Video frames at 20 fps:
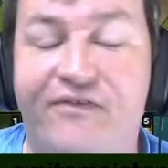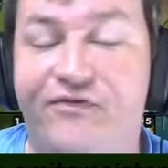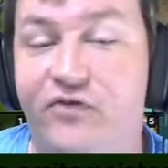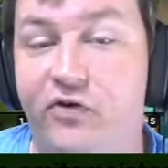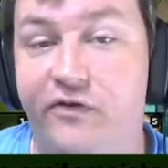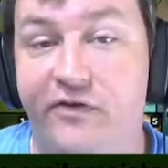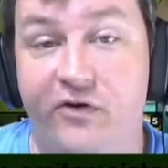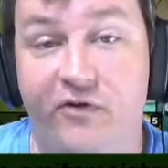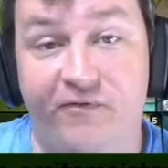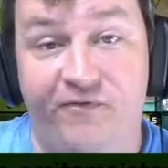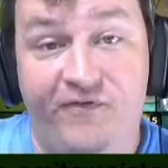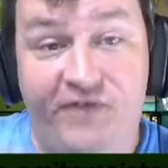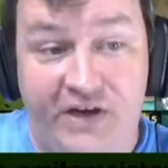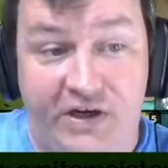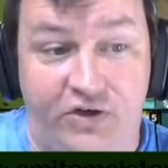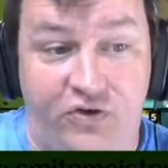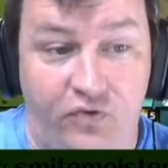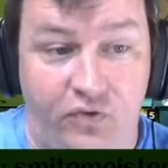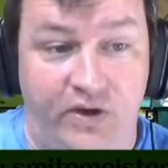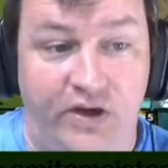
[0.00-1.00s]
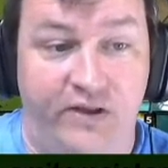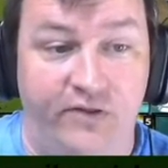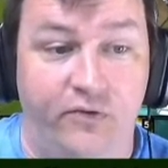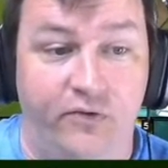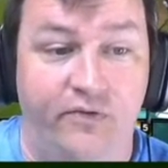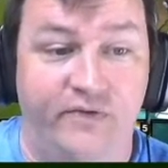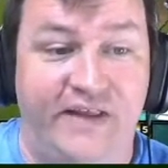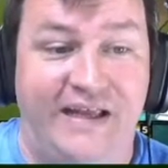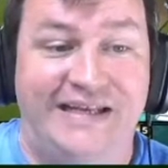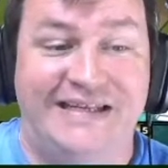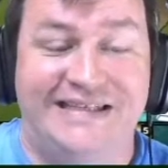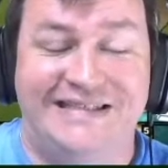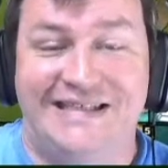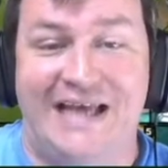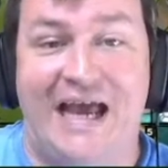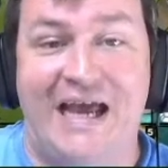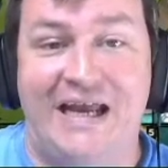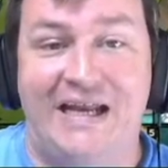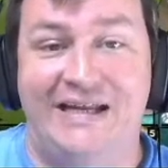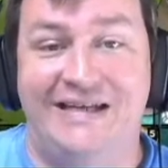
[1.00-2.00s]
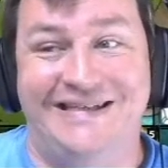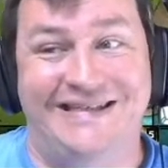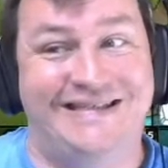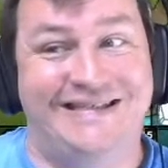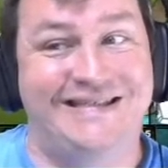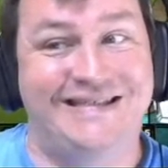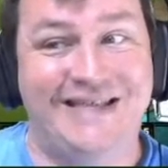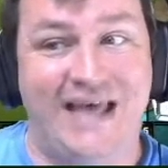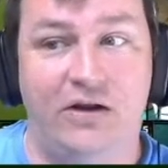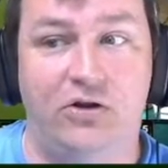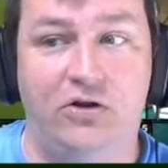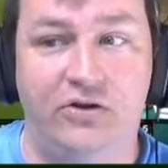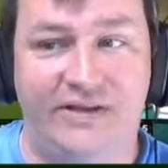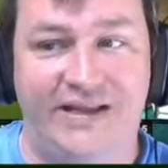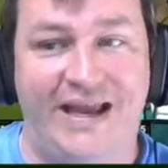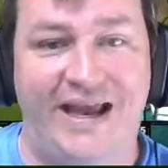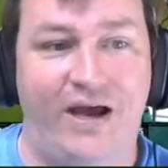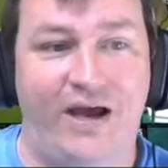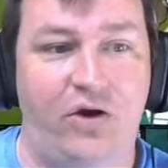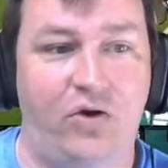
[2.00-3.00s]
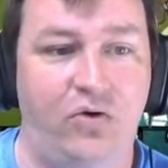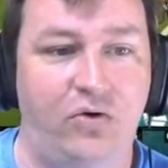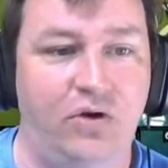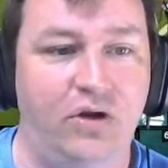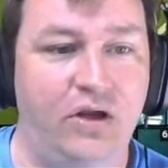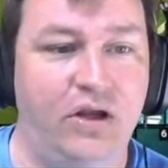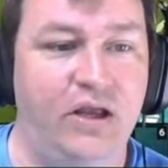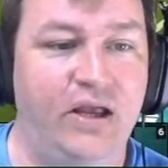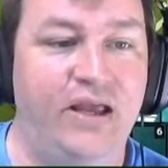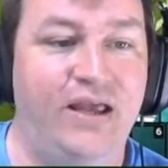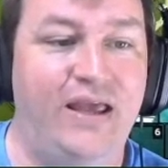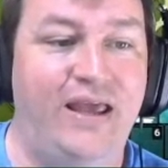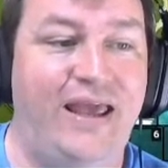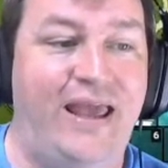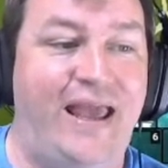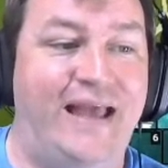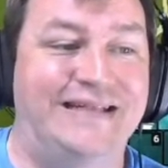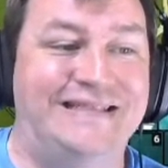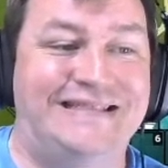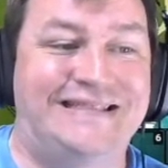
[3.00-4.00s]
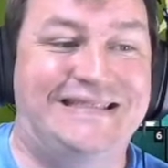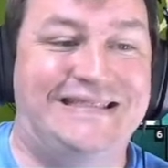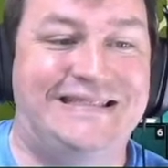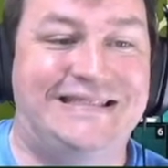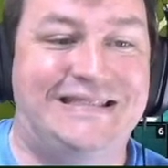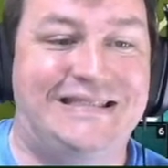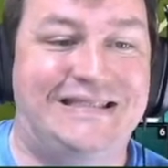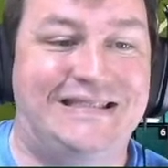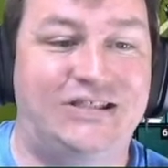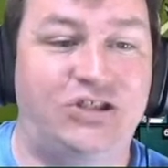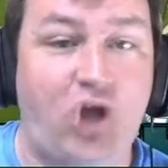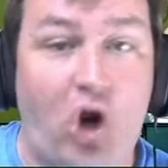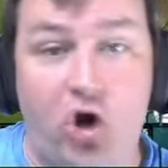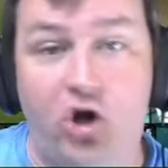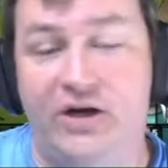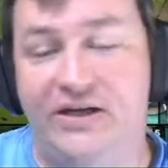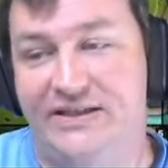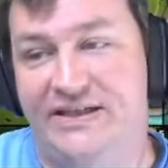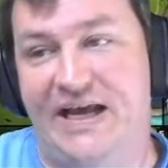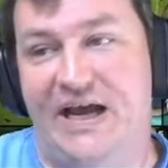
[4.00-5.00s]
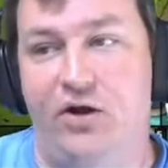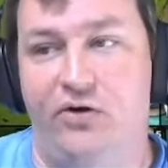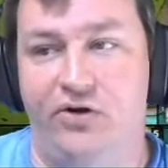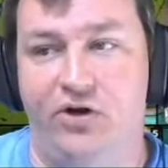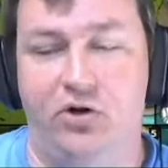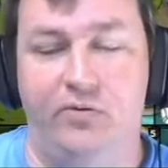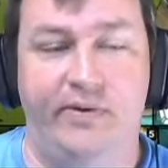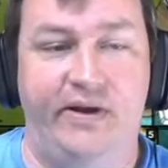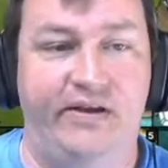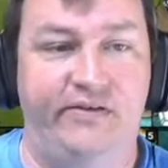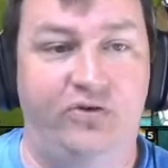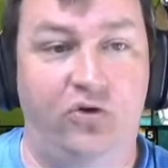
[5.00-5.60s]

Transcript: After their victory, they decided to settle down and start a town nearby.